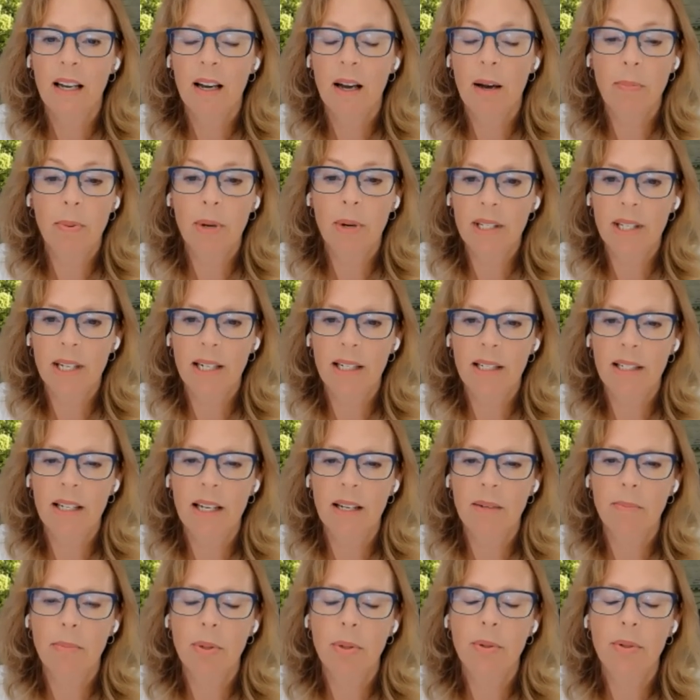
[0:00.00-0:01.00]
uh,
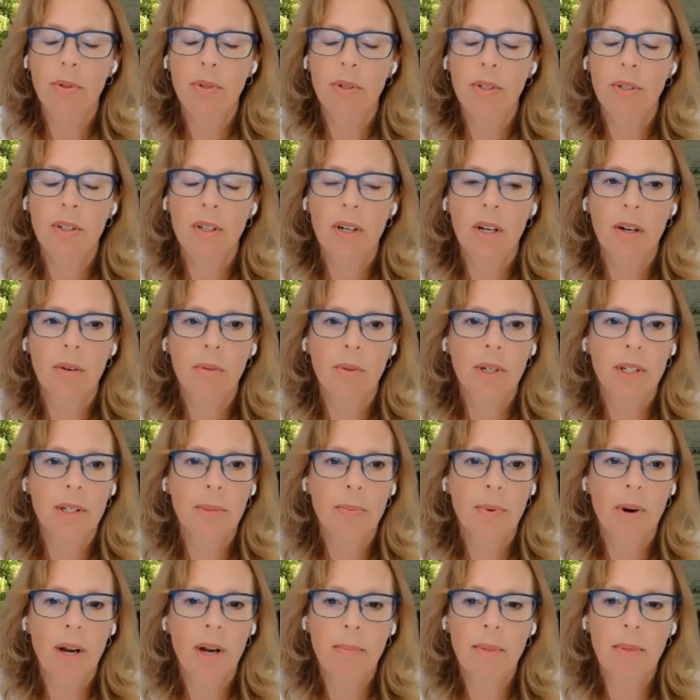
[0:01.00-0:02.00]
president and Putin uh,
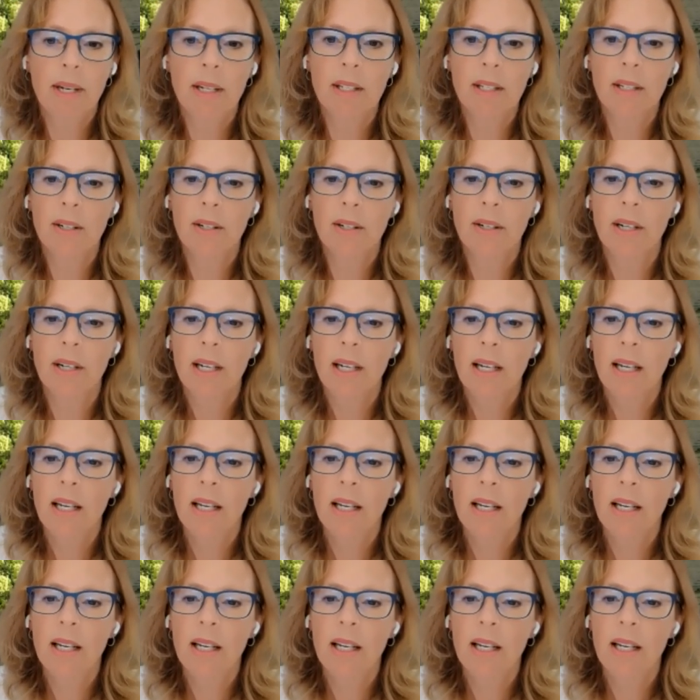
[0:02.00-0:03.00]
was prime minister,
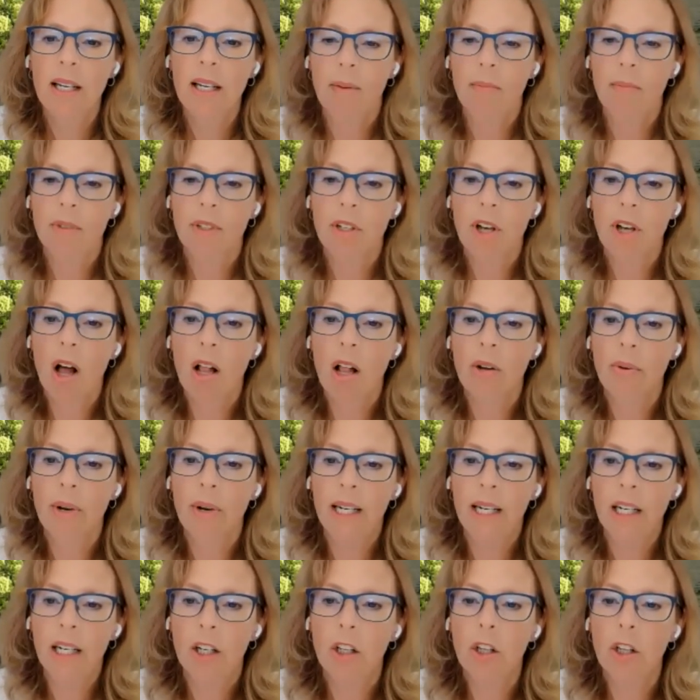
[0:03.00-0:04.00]
um,
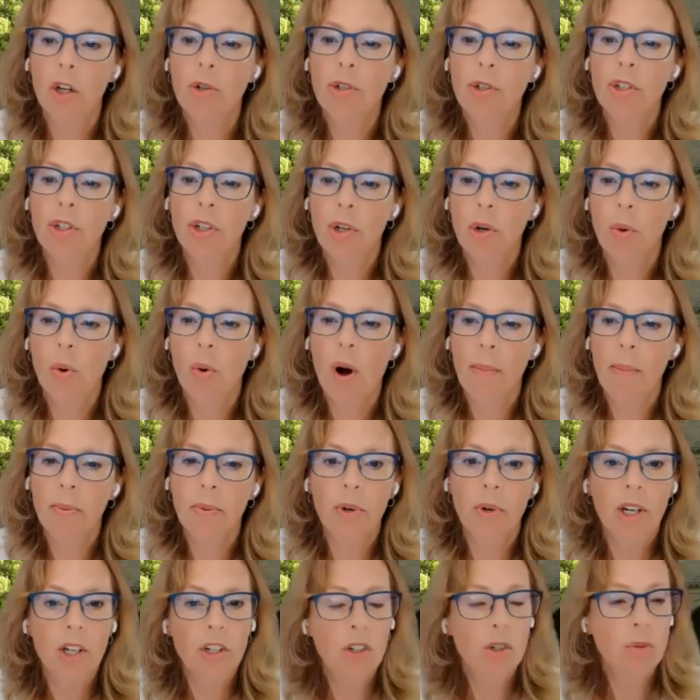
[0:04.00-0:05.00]
tolerating closer
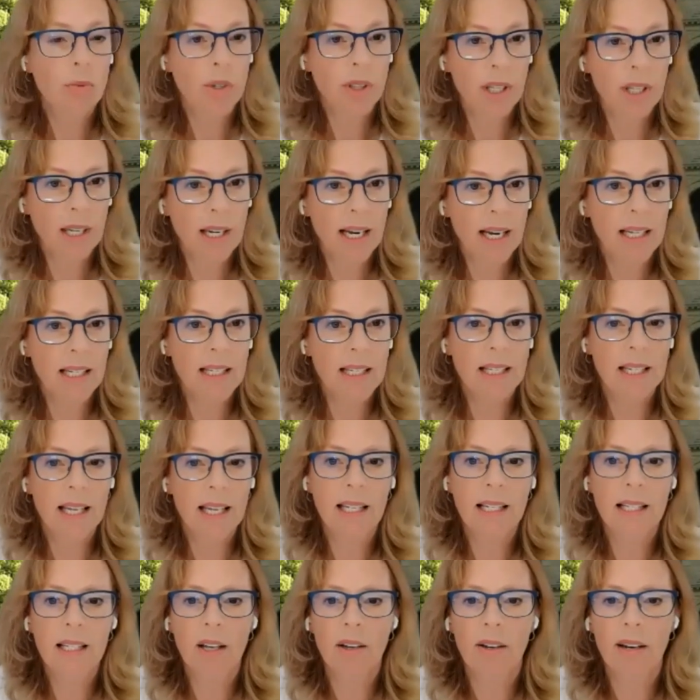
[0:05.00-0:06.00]
cooperation with the United
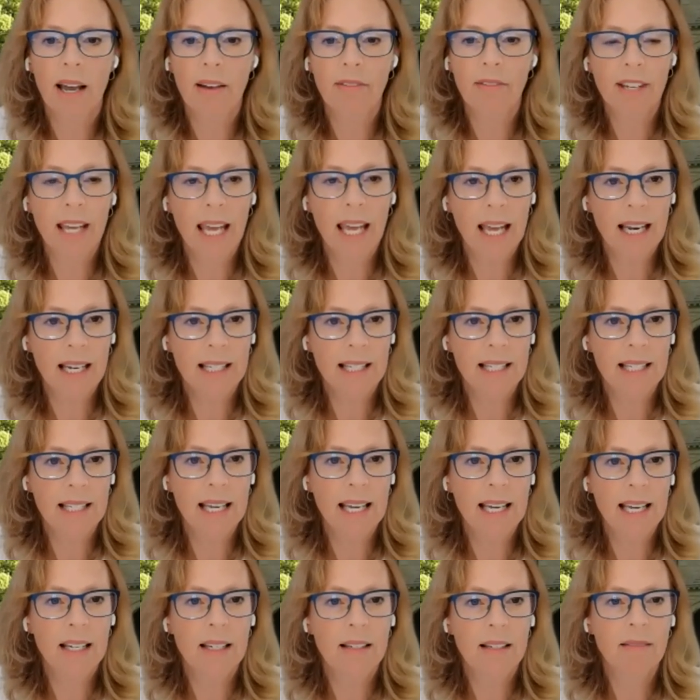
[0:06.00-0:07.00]
States on
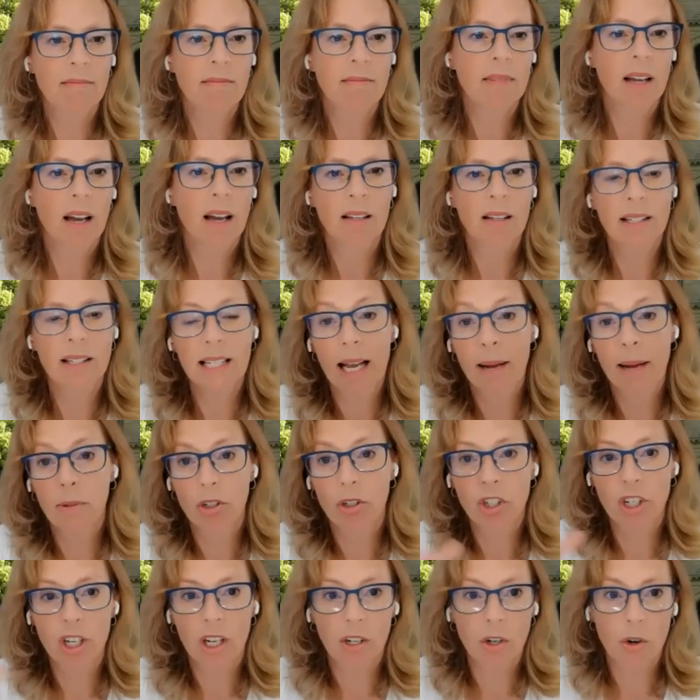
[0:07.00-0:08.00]
Afghanistan, uh,
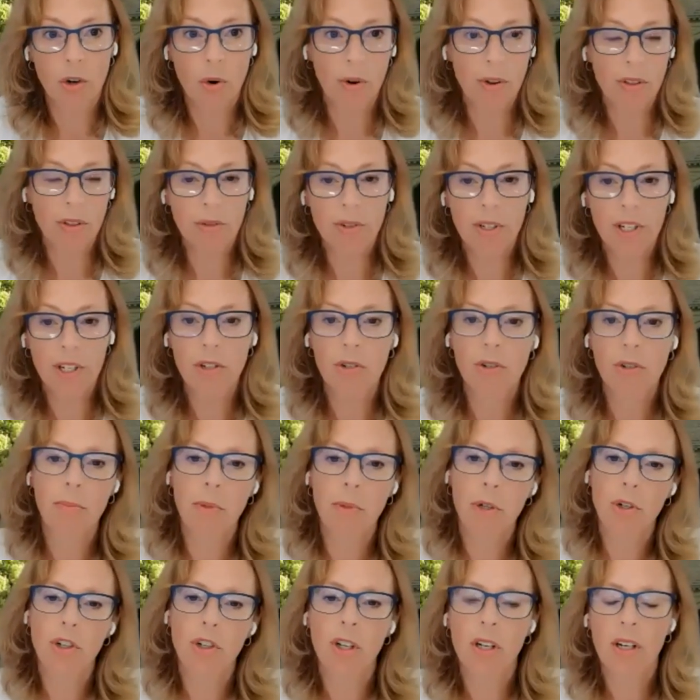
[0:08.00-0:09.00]
establishing a northern
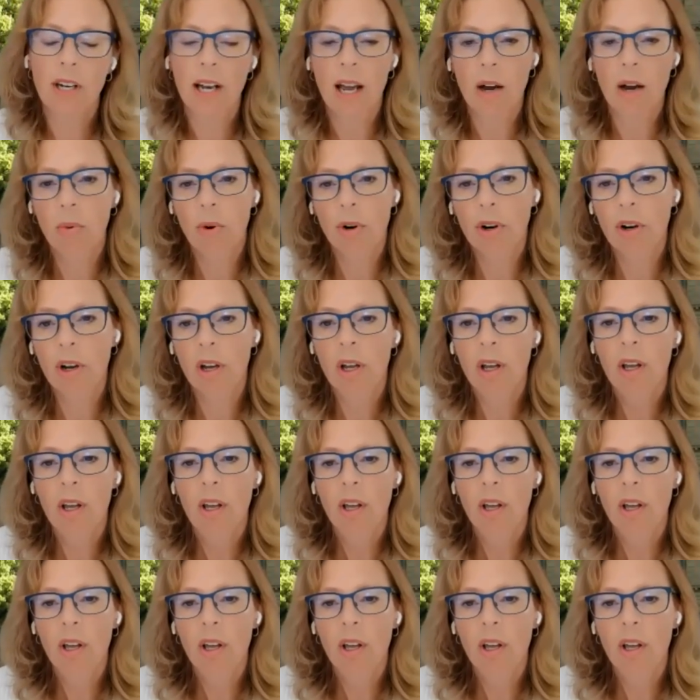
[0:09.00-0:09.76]
distribution network